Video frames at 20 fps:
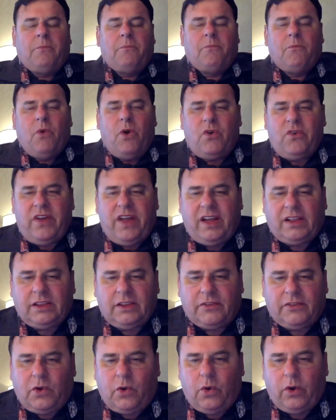Moriel,
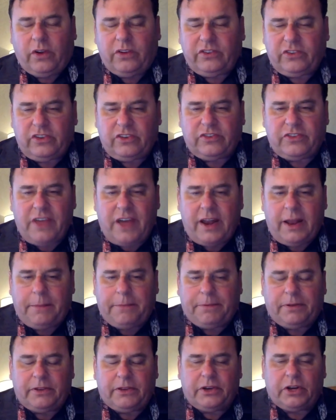of course, is not a
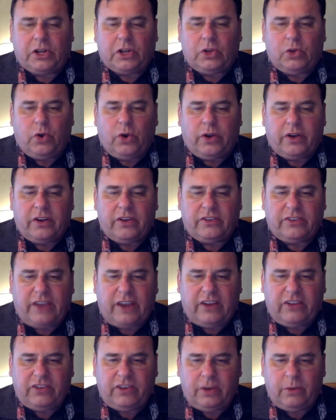political
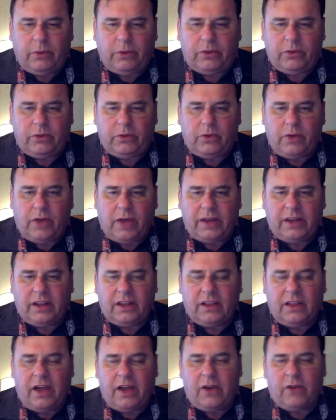organization. We do not
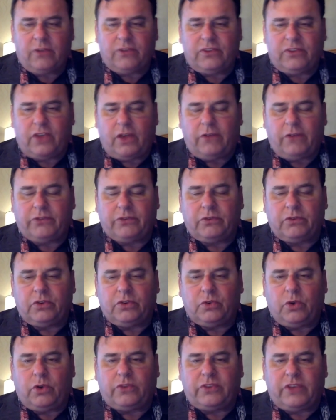align ourselves or
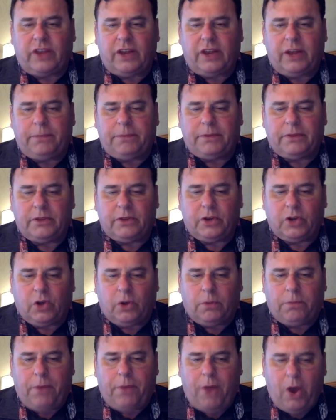endorse any
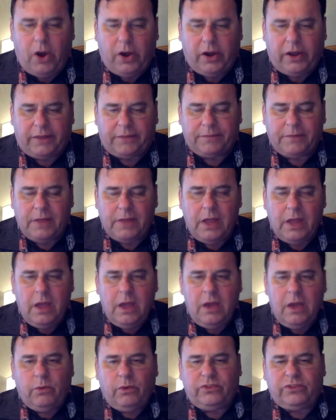political party.
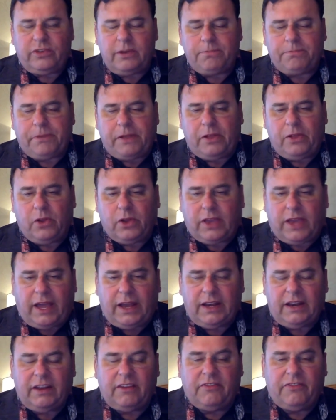We simply look
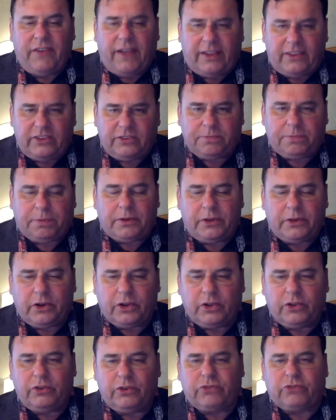at events,
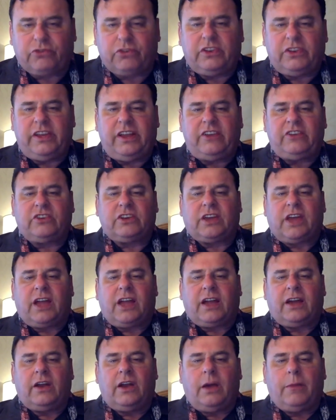political, strategic,
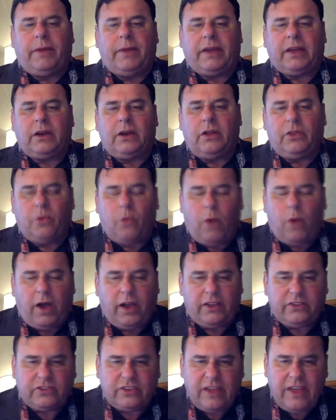economic, and
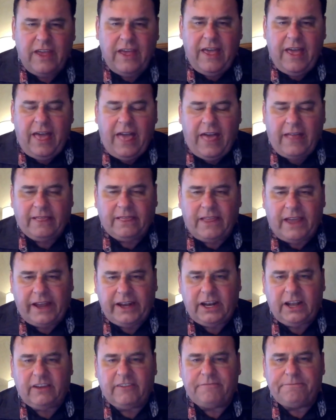otherwise, in
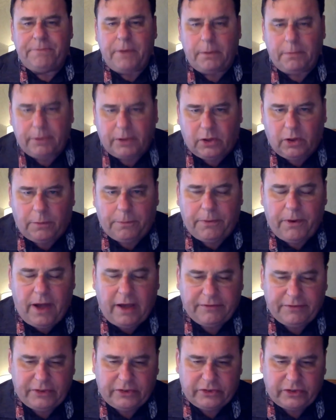light of biblical
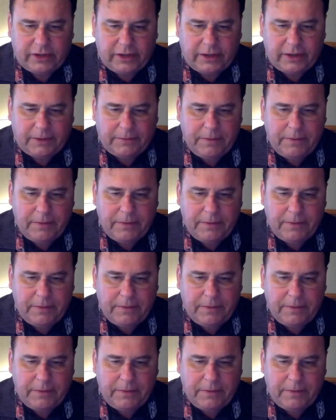prophecy.